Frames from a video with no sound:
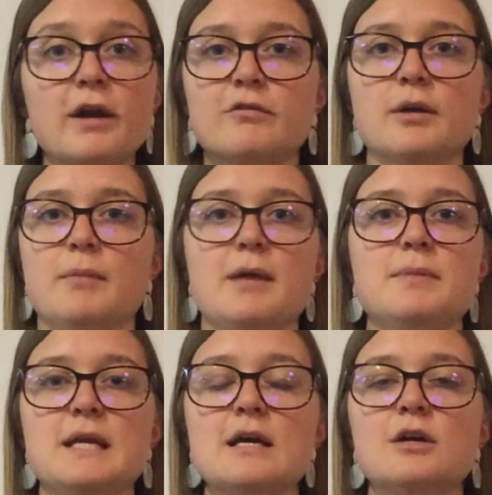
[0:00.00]
whatever it might
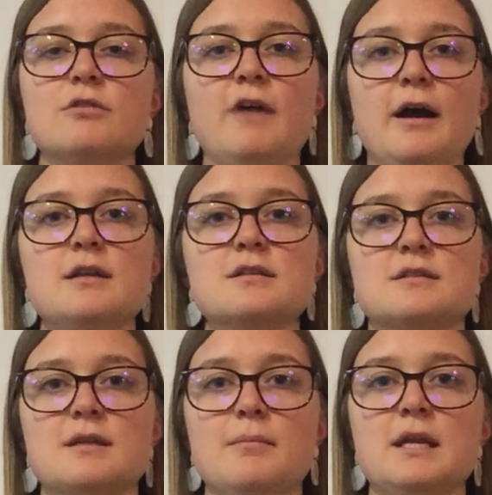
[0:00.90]
be. Find
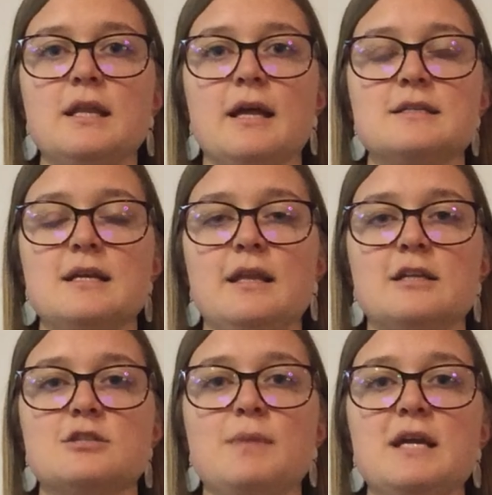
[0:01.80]
somebody that's in
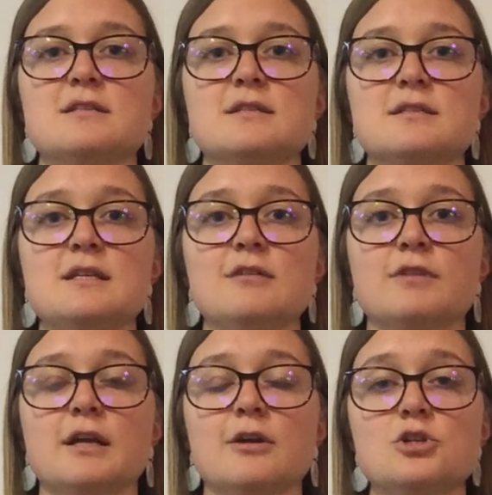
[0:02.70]
that space and see
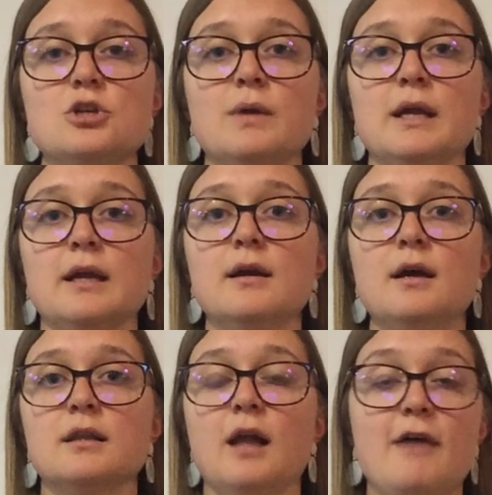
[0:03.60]
if they are doing
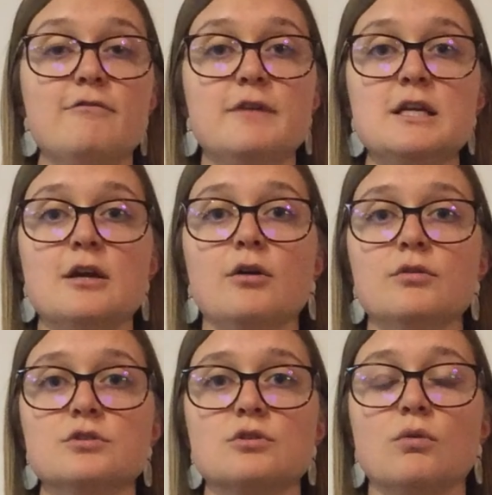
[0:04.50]
live
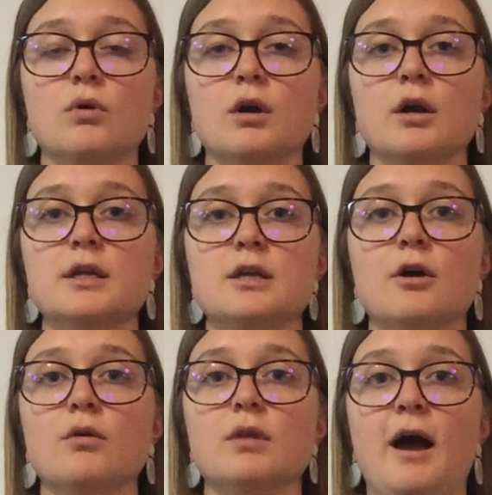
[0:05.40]
videos or you
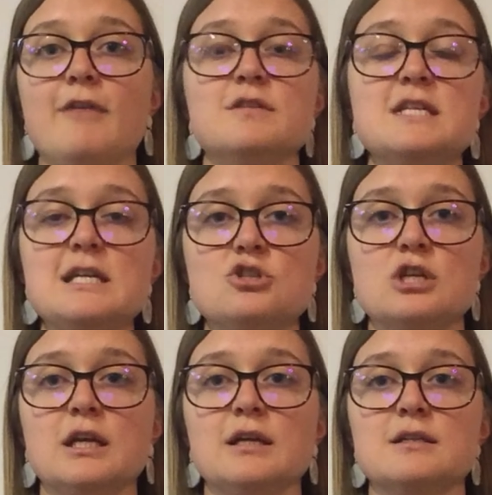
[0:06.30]
know live
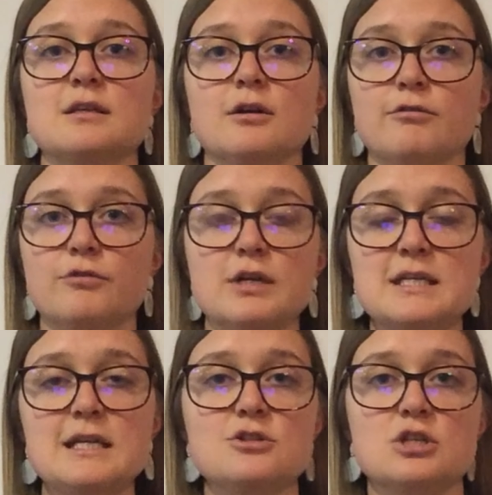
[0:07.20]
teaching teachings or free
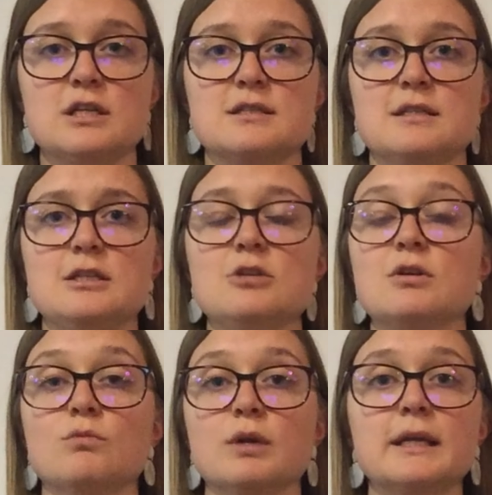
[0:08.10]
teachings, and you
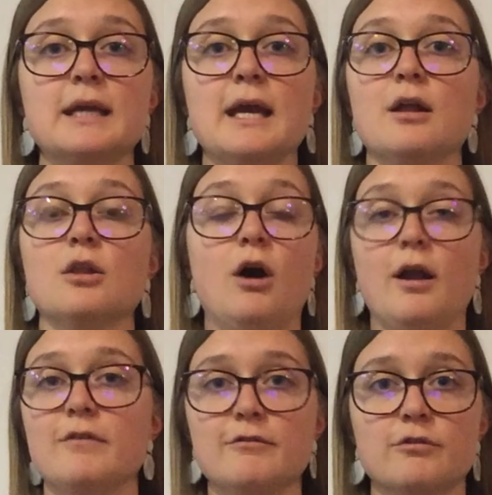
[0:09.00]
can really gain a
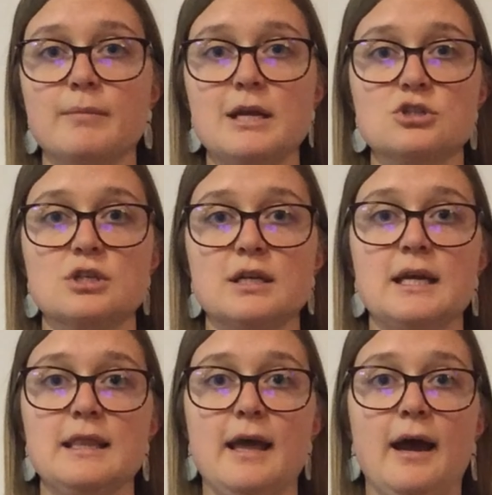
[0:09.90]
lot of information
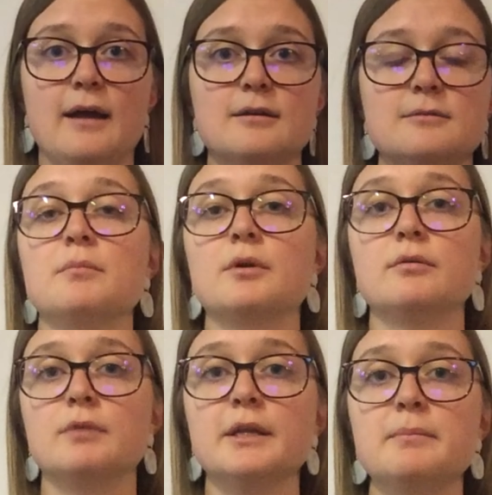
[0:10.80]
in that. This can
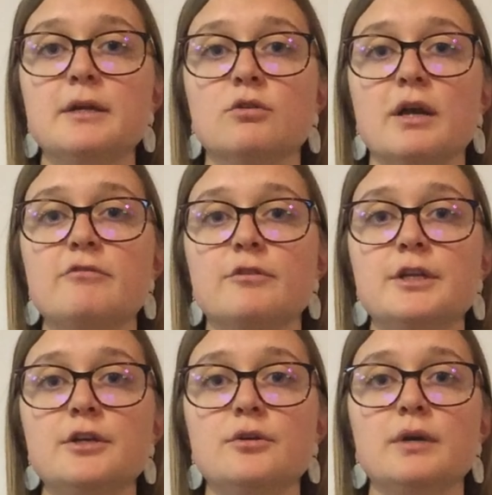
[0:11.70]
re really be great for
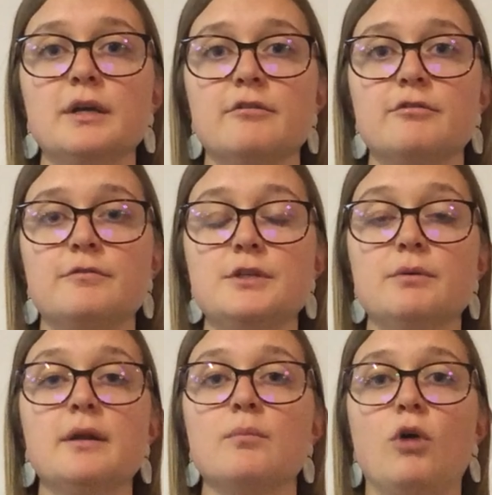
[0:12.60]
you if
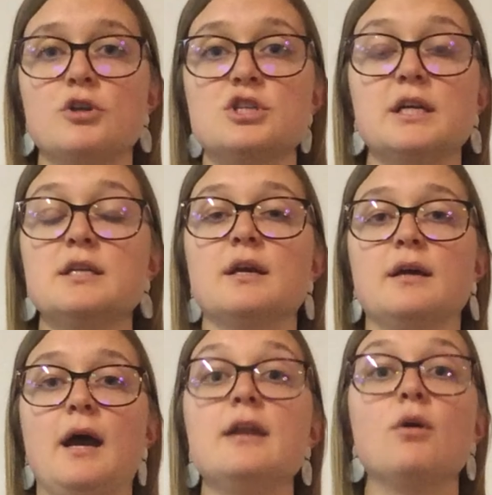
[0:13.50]
you end up watching it.
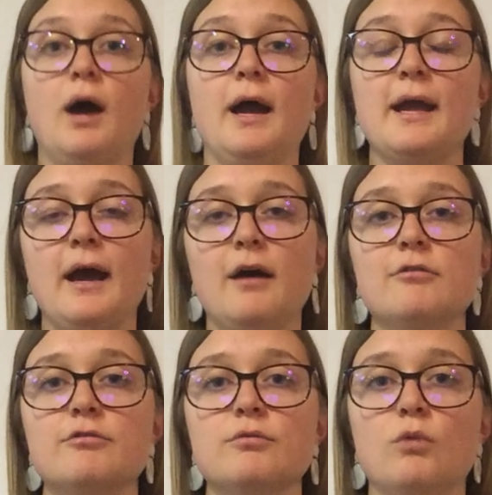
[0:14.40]
I know I
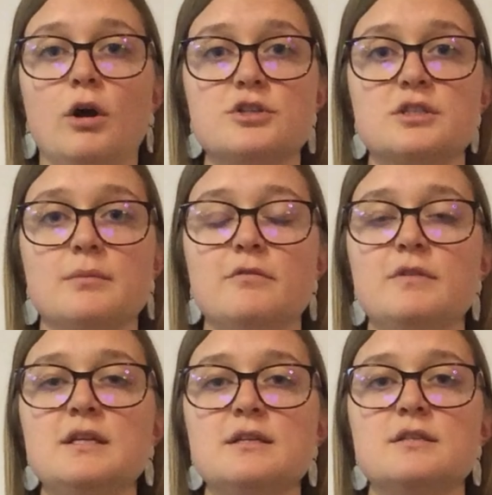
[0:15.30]
have watched some of
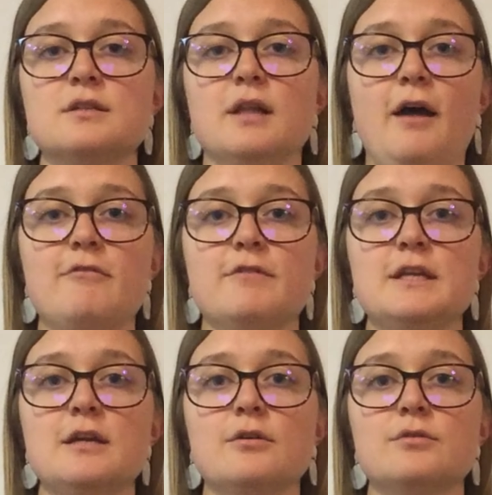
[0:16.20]
these live
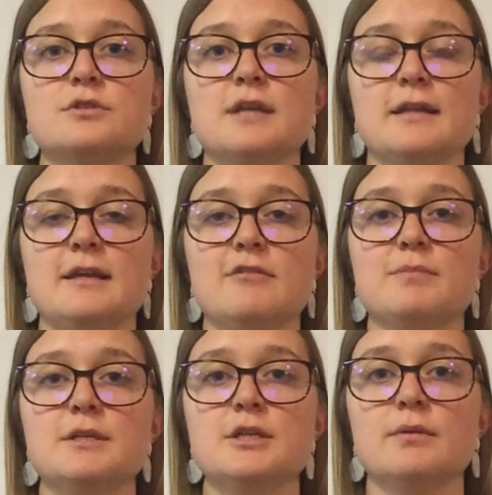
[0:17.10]
videos that they
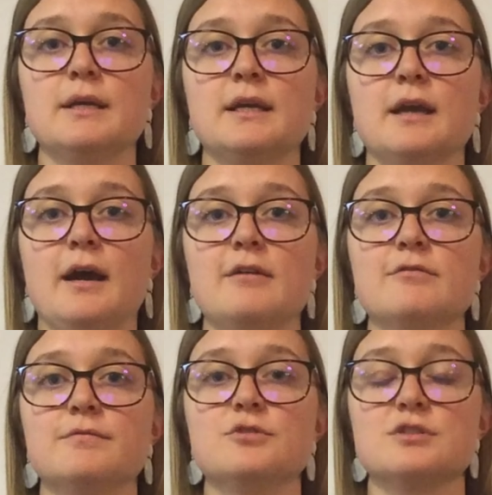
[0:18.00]
have been doing, and
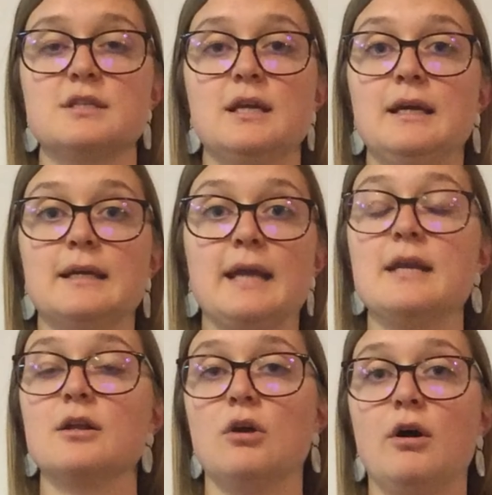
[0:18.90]
I've just
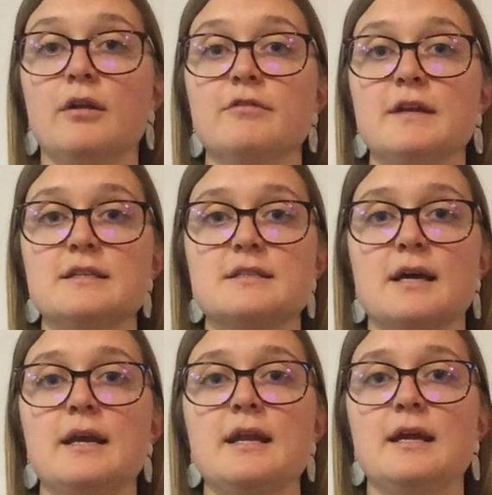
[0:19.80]
gained a lot of
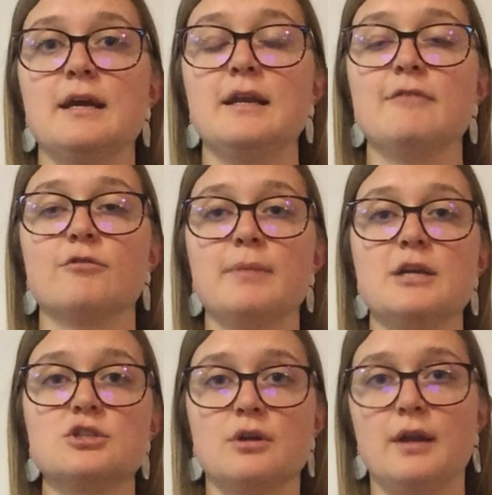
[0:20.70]
insight and
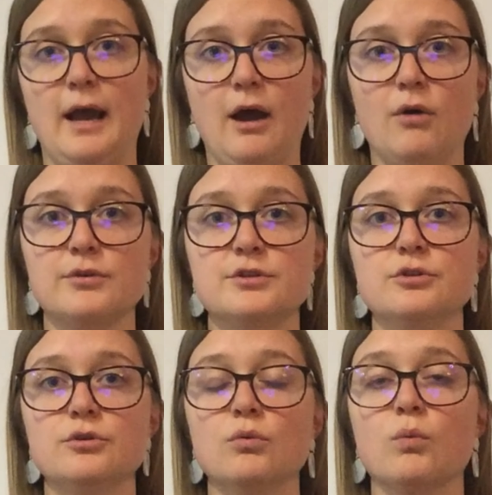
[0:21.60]
information on how
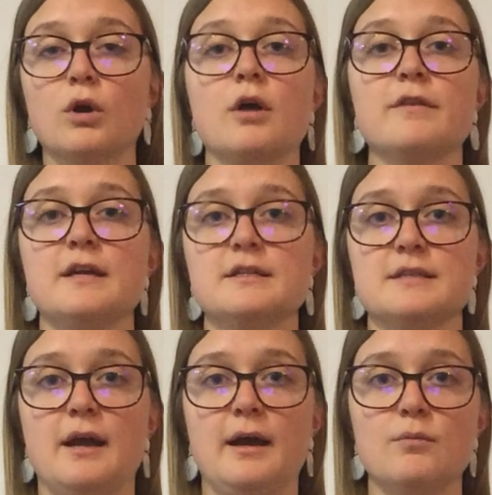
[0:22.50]
to work on things
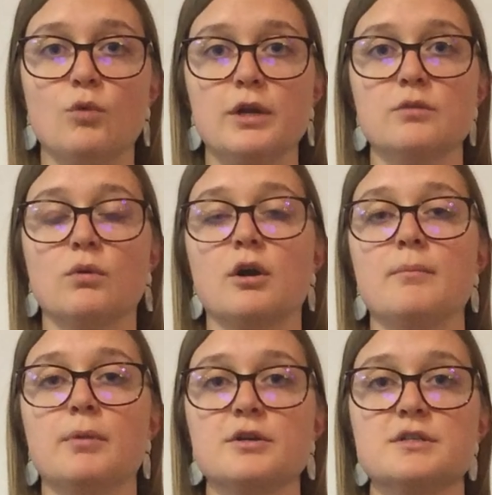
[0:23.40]
that I am wanting to work
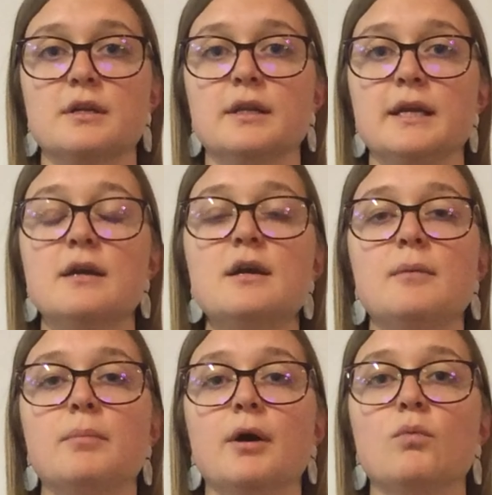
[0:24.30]
on personally.
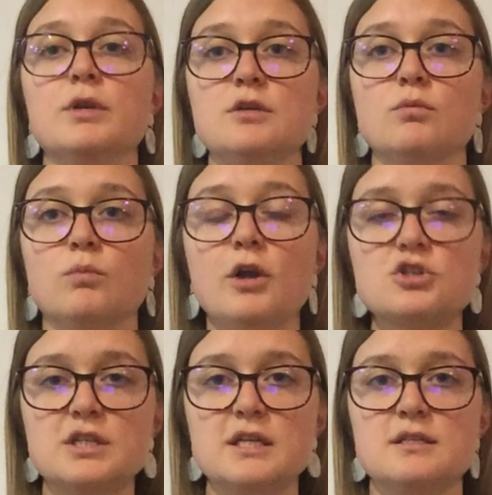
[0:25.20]
But when you
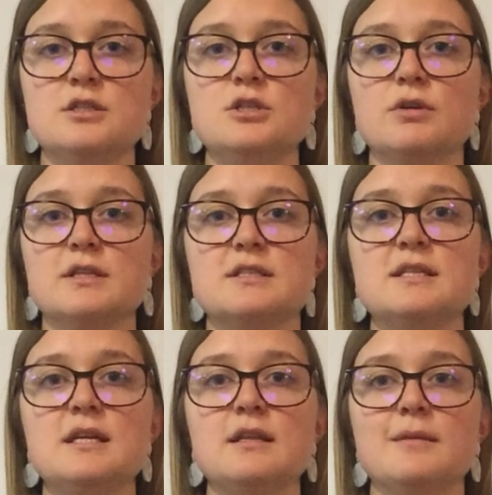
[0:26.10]
watch these, you can
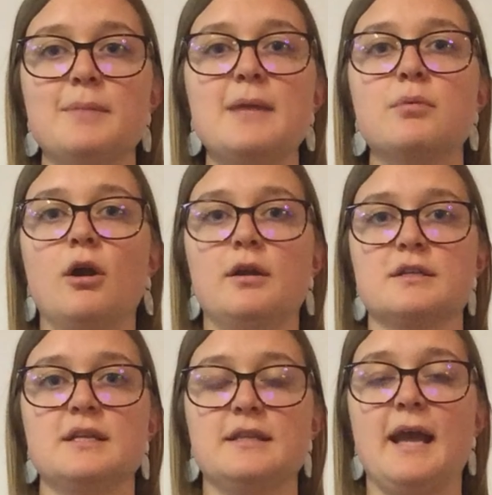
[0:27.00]
see the paid
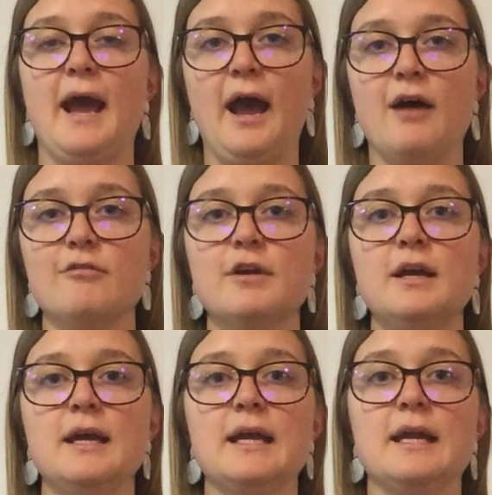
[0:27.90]
products that they have,
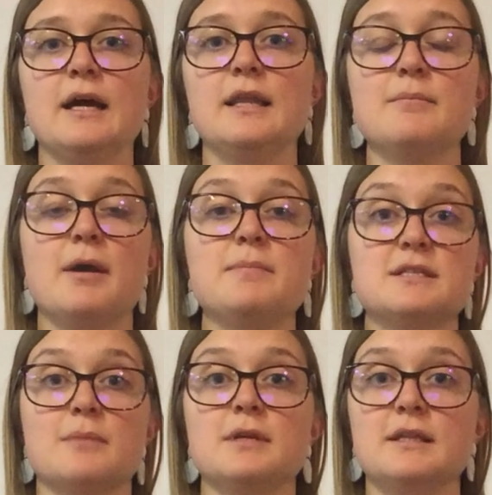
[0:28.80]
and they might be
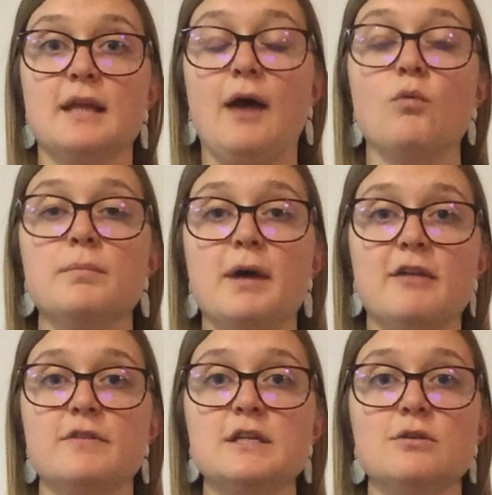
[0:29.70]
something that would
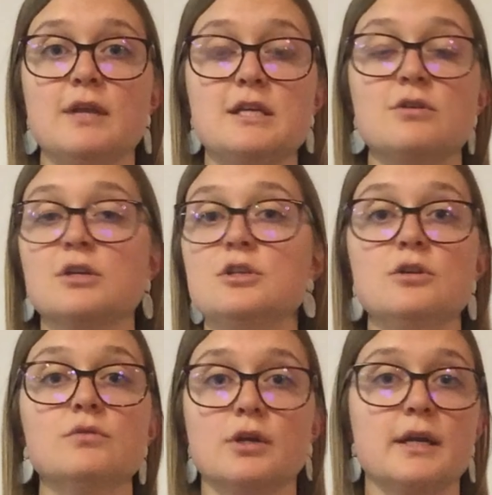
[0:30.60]
benefit you that you can
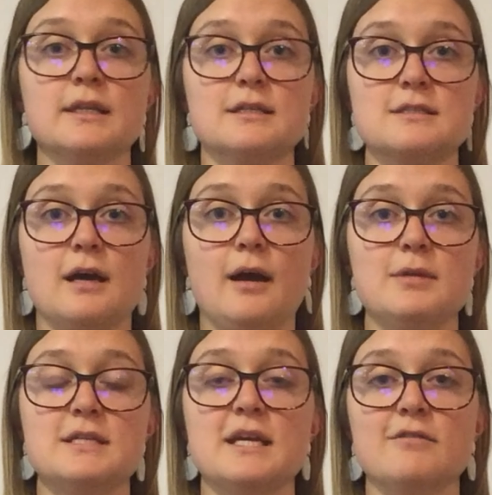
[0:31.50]
do during this
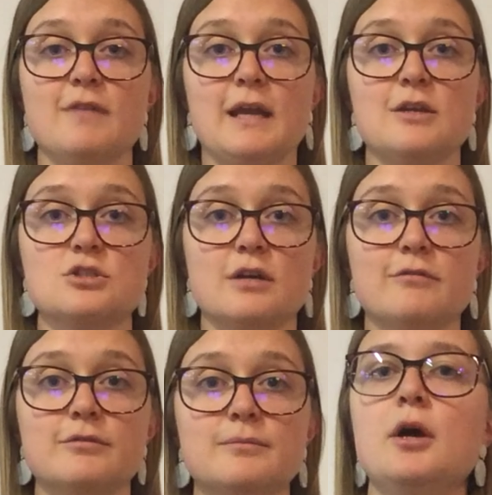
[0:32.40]
time and take advantage
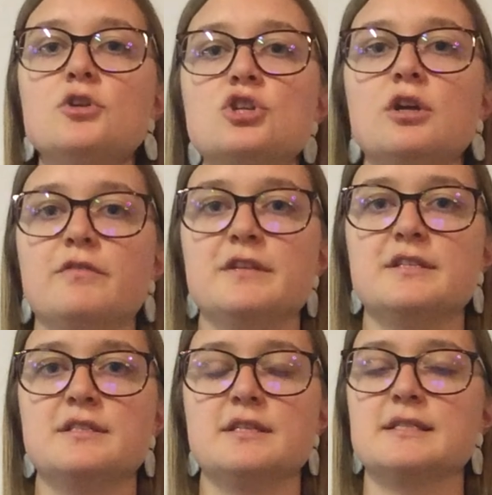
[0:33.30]
of. I'm not sure if
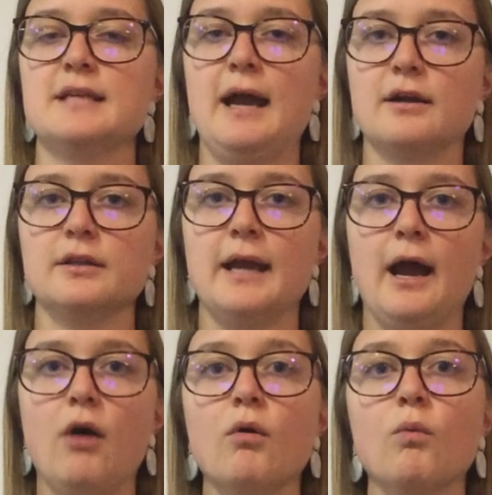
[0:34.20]
this is exactly
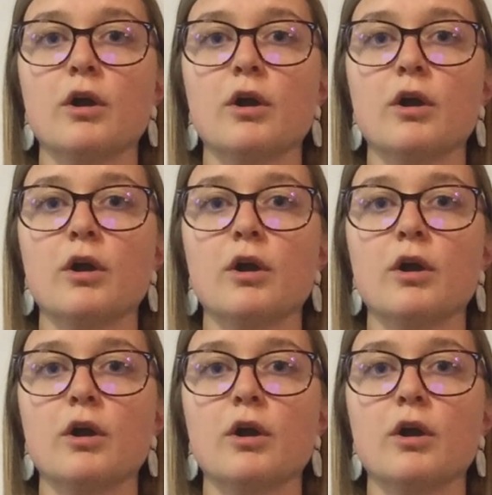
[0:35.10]
how it